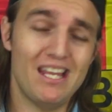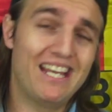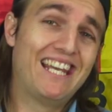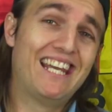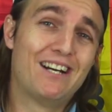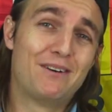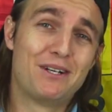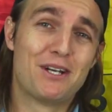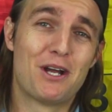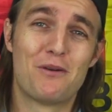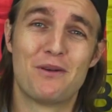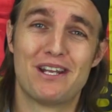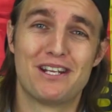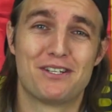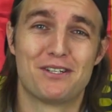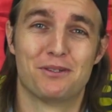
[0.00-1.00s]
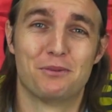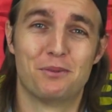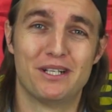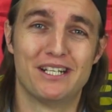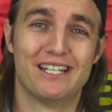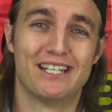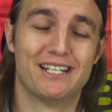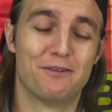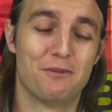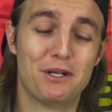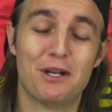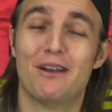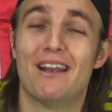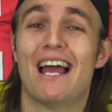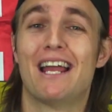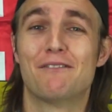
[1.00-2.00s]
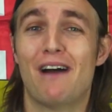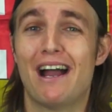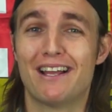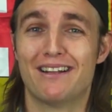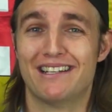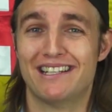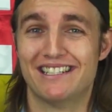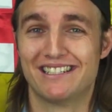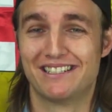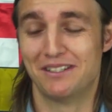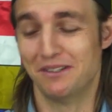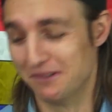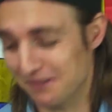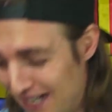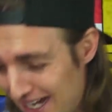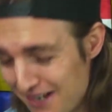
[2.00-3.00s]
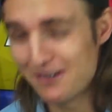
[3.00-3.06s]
here in NouNation, we don't like violence, so I